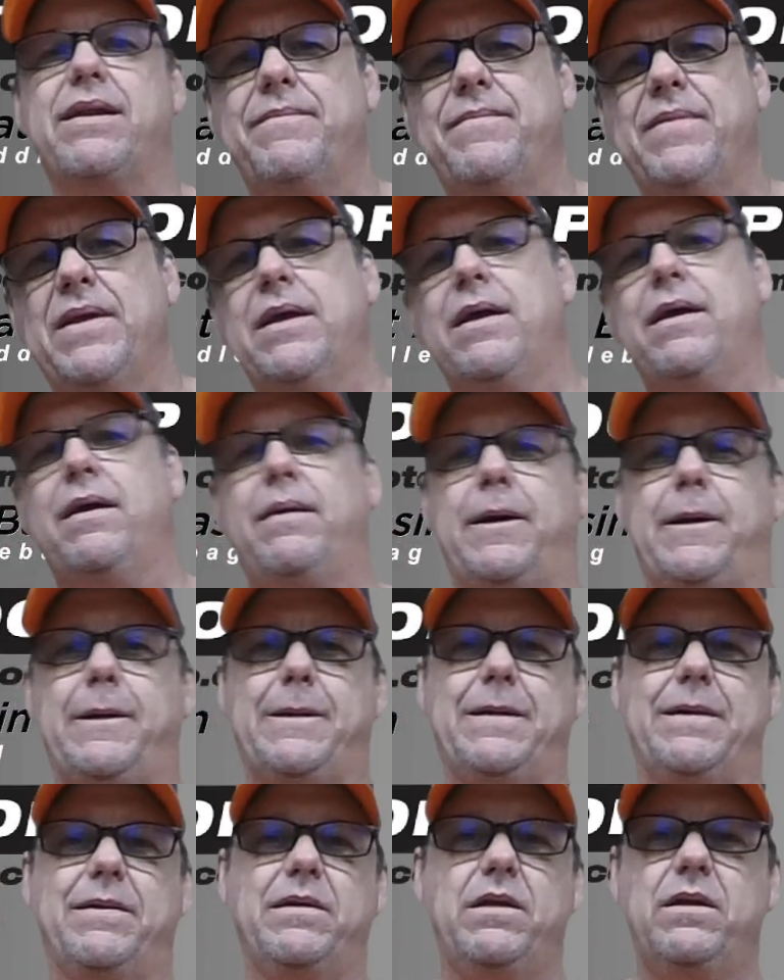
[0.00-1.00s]
it.
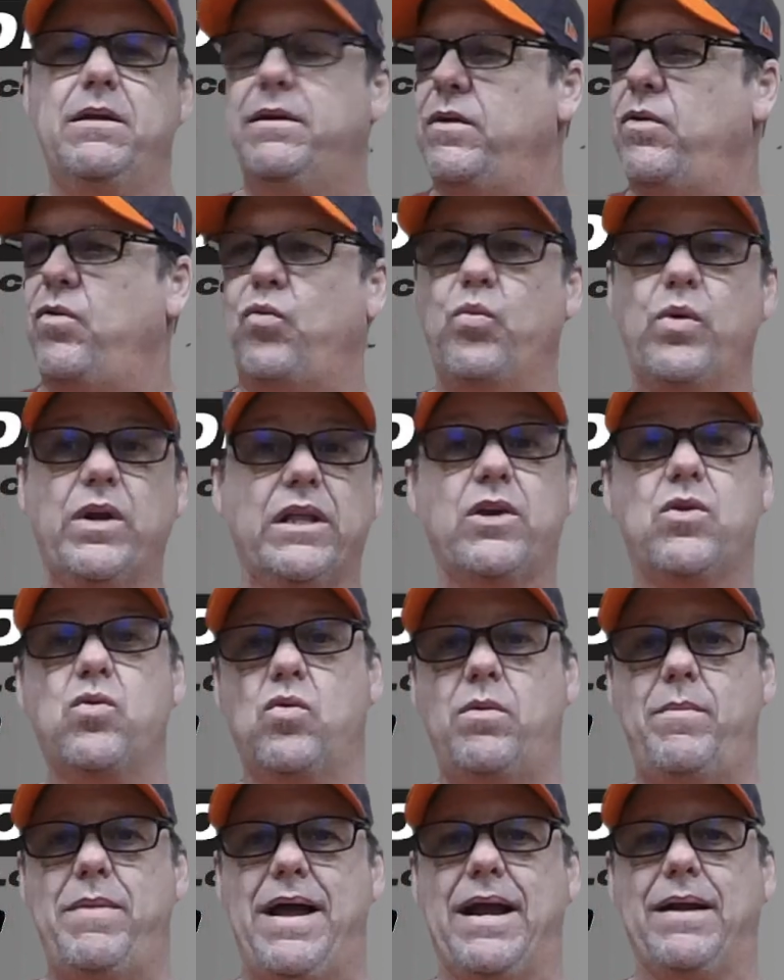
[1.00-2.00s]
Really
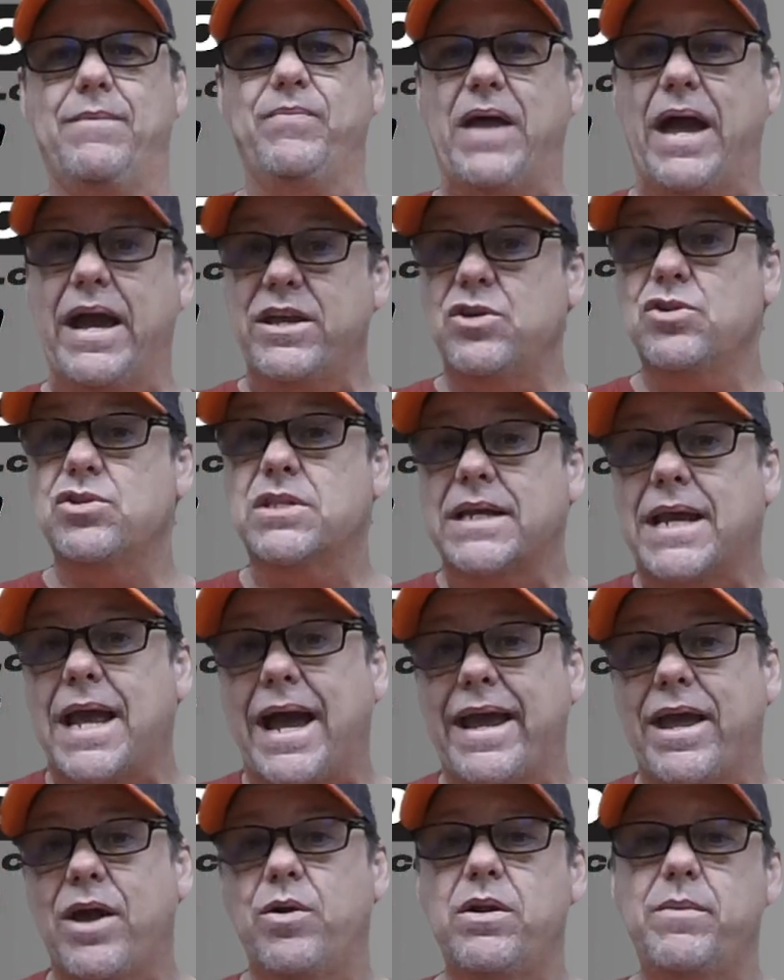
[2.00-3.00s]
cool bag. I used the
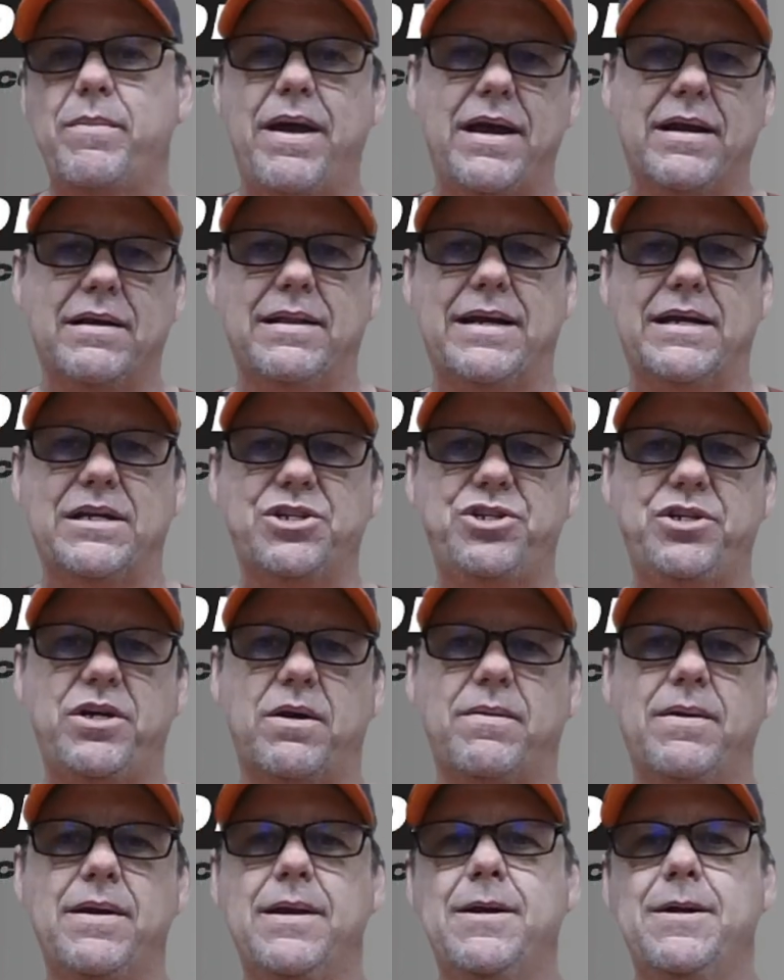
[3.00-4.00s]
Coyote bag last
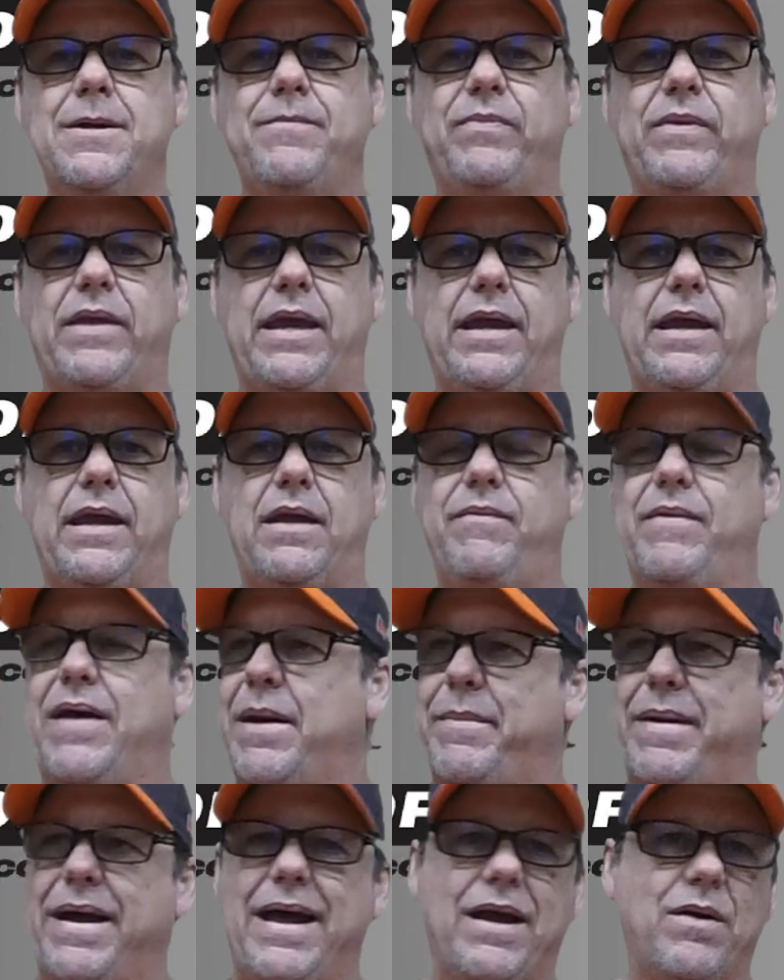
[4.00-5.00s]
year, and
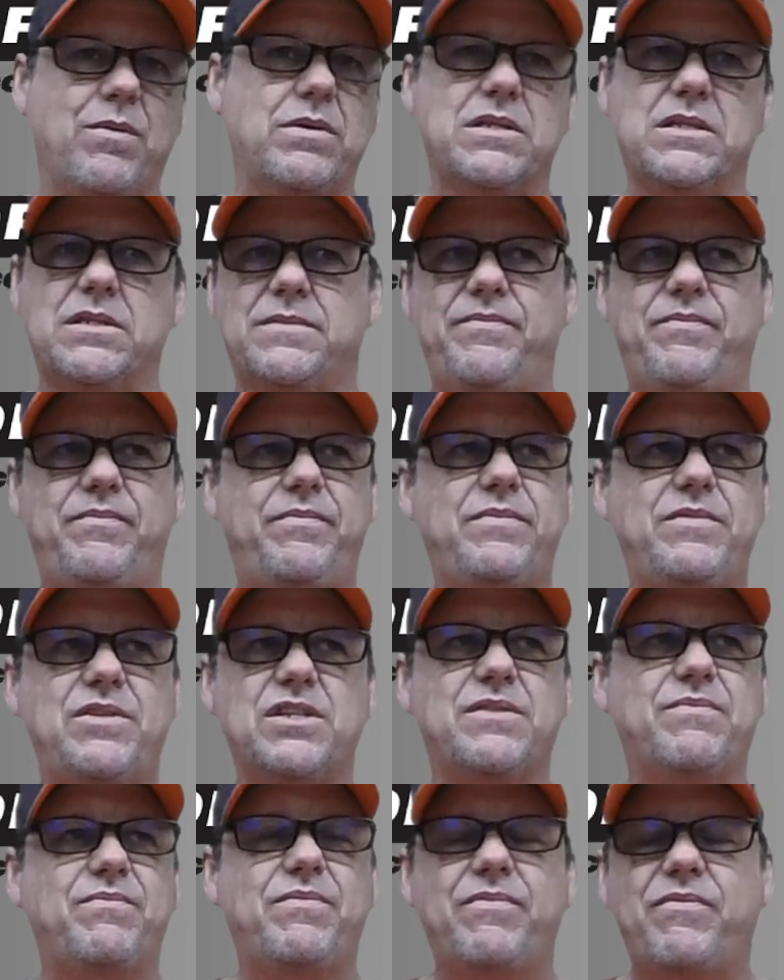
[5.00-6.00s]
that bag was
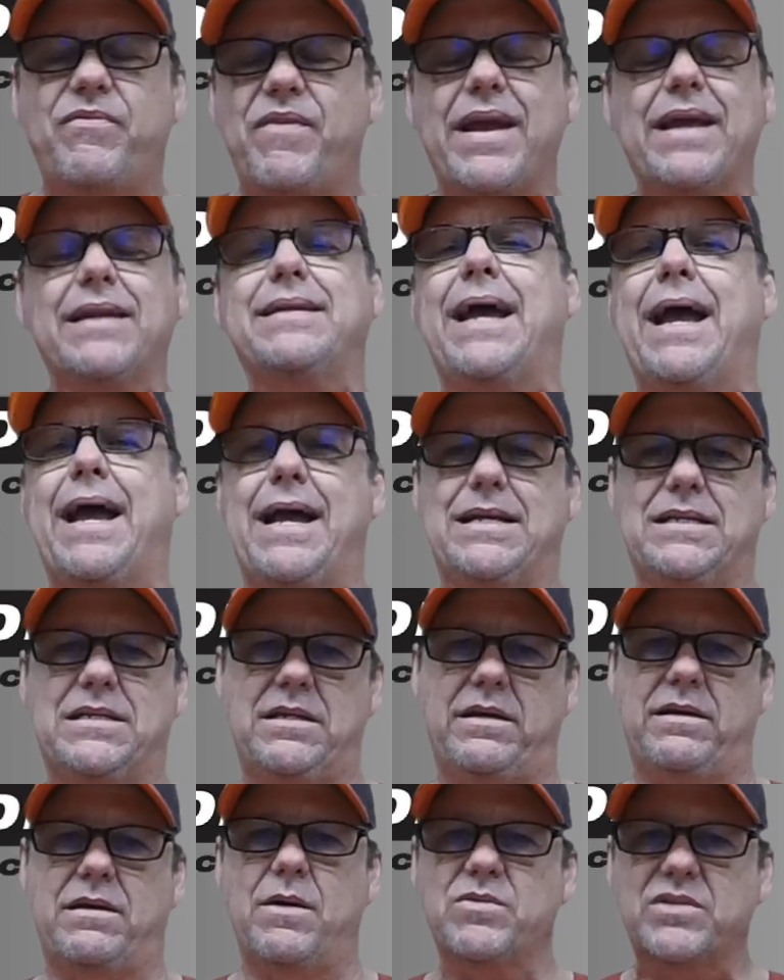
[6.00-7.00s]
just
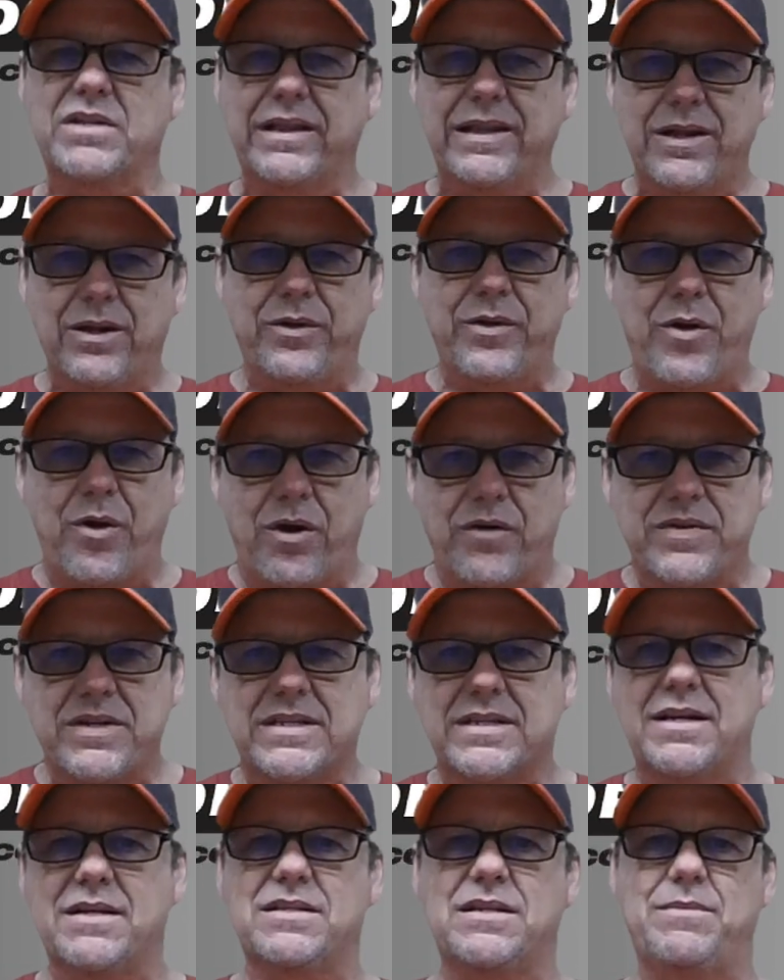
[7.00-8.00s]
fantastic. I was a little
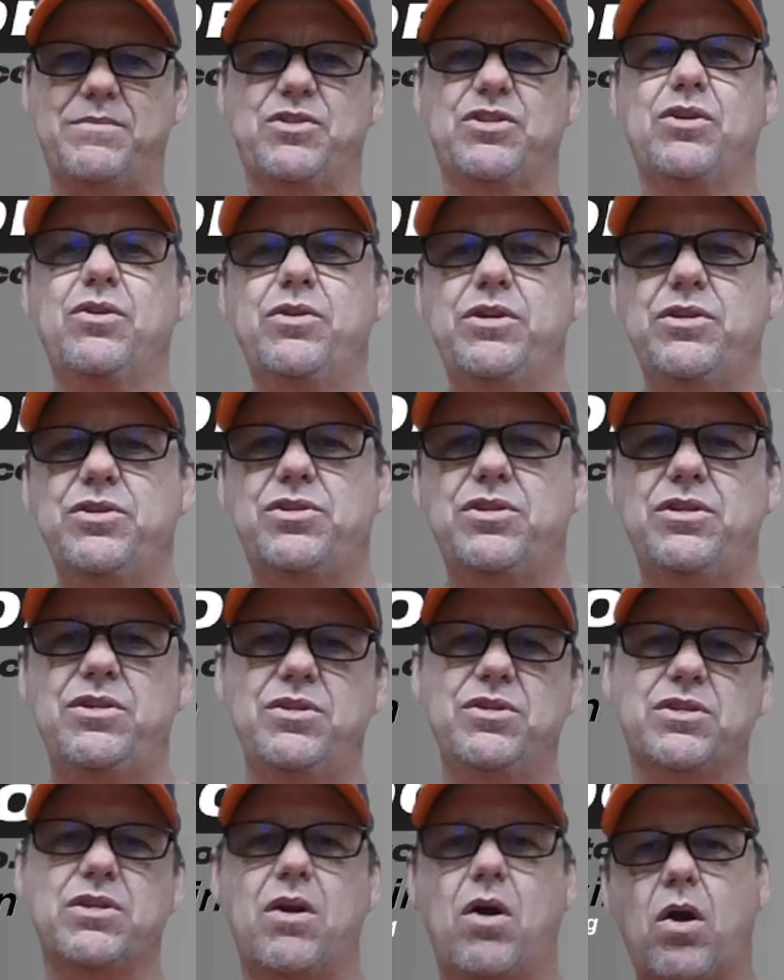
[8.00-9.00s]
nervous because I'm so used to
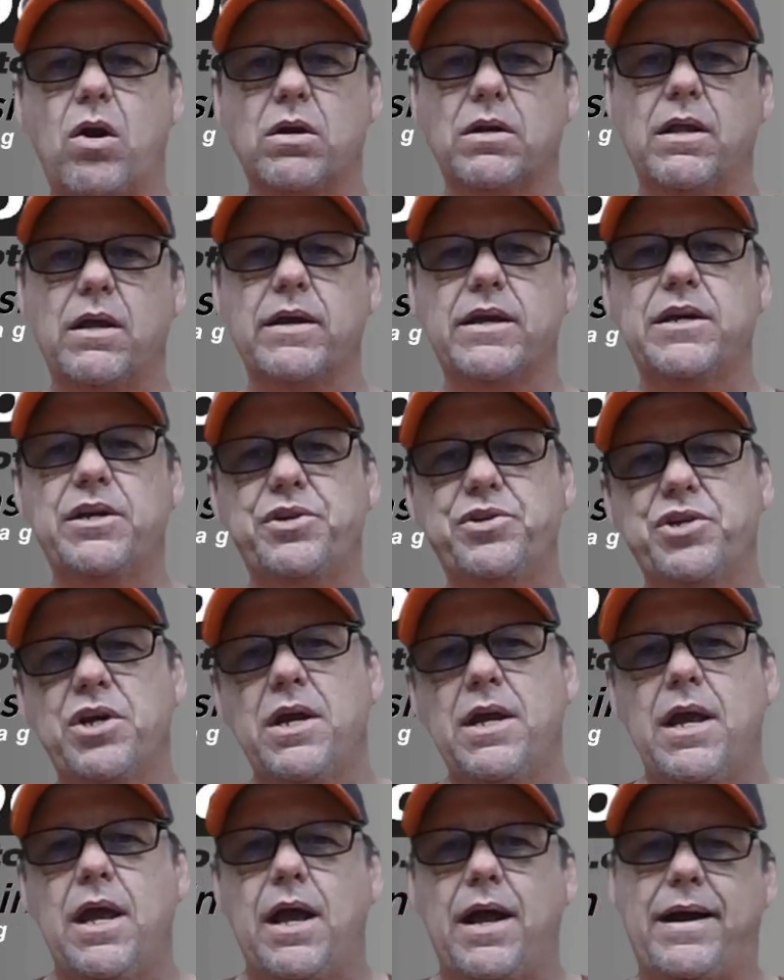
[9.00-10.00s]
using hard luggage,
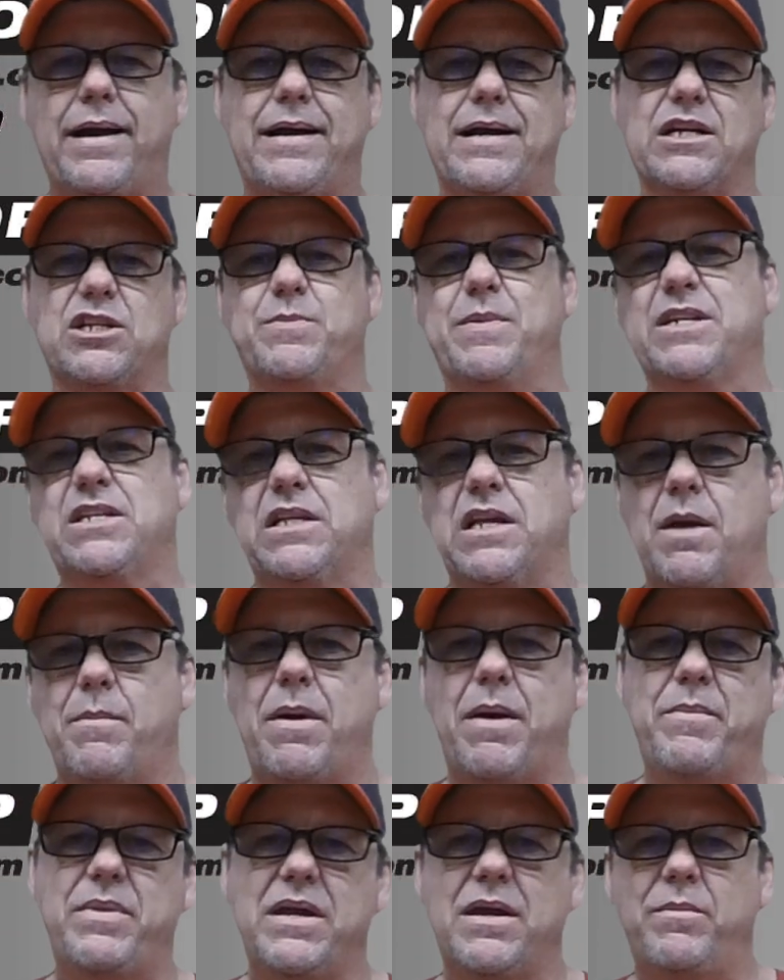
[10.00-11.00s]
especially on
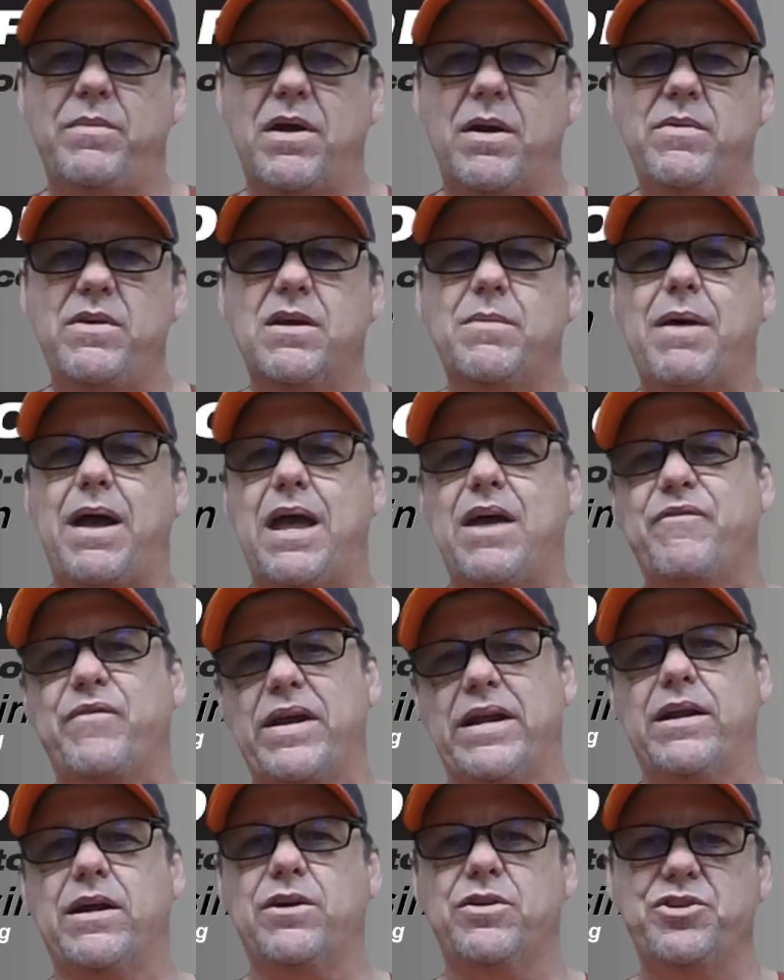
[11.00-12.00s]
my BMW, my
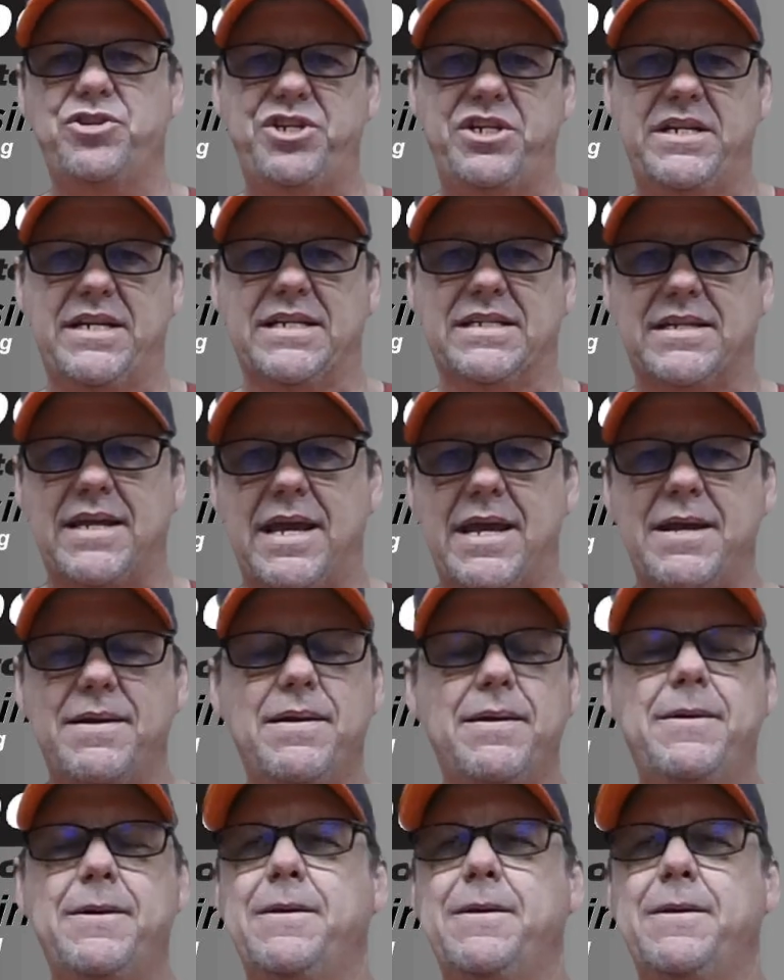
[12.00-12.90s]
F800 GSA.